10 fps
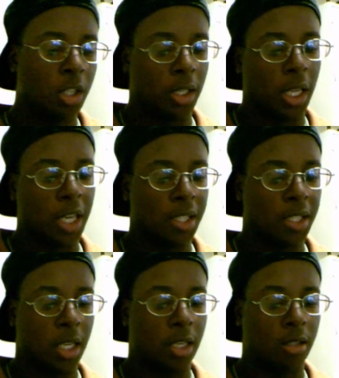delay
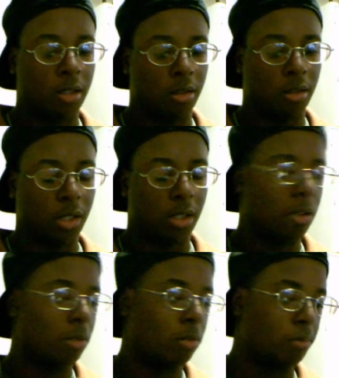second.
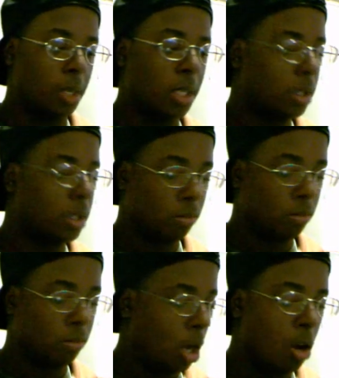Buttons
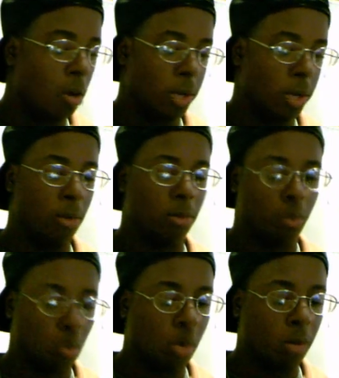all react
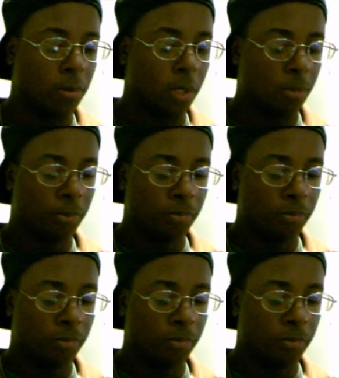wonderfully.